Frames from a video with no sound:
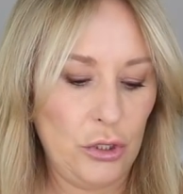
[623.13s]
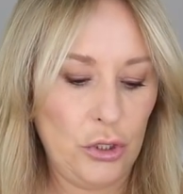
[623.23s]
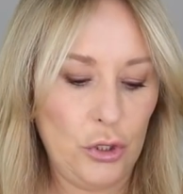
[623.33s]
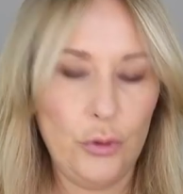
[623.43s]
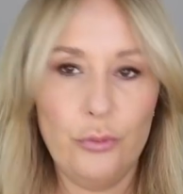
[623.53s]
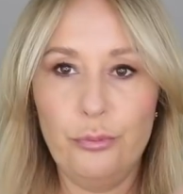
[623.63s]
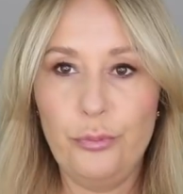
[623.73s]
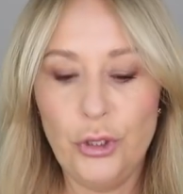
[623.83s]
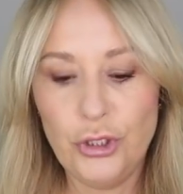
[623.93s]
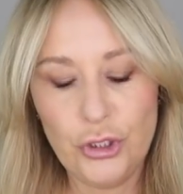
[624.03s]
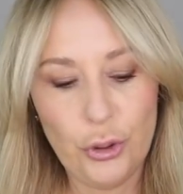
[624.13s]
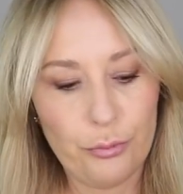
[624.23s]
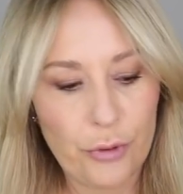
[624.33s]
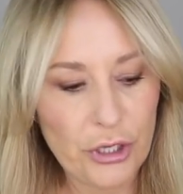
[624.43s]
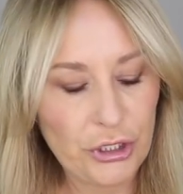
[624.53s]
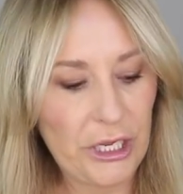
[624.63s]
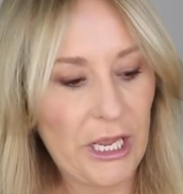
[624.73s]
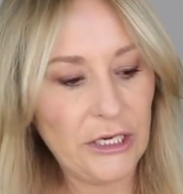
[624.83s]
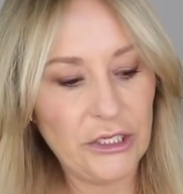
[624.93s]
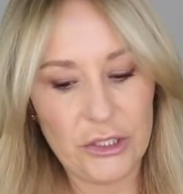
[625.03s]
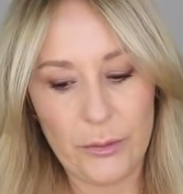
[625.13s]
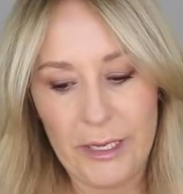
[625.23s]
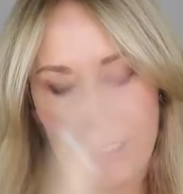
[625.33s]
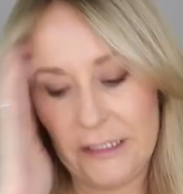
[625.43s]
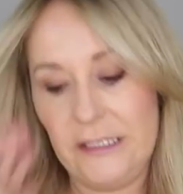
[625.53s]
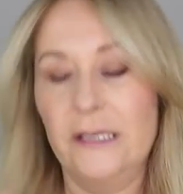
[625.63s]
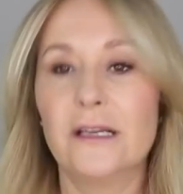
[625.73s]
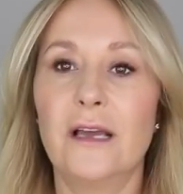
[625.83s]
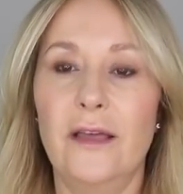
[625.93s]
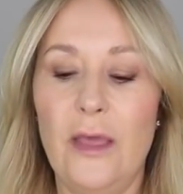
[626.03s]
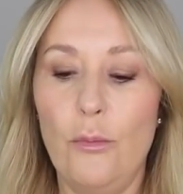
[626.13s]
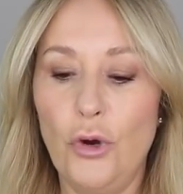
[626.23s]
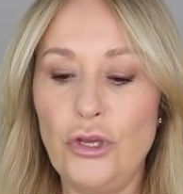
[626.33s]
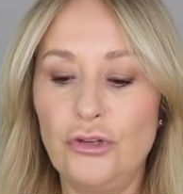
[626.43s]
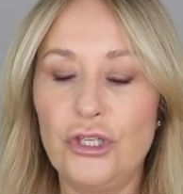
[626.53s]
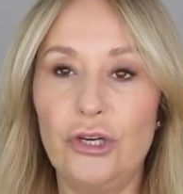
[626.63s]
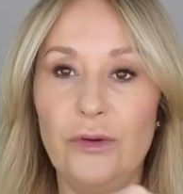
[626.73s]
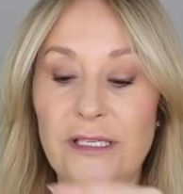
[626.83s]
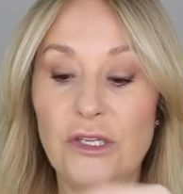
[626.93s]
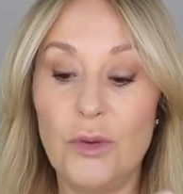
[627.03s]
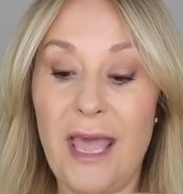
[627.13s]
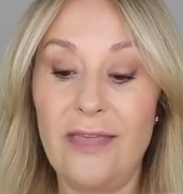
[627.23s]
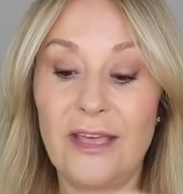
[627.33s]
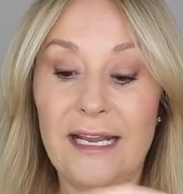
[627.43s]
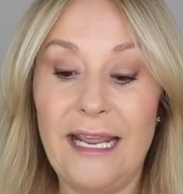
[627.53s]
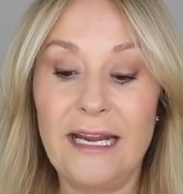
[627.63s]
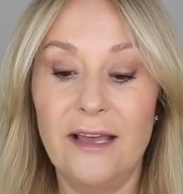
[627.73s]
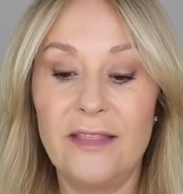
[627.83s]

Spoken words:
You push your brush into it, and then what you do is you get the cleaner.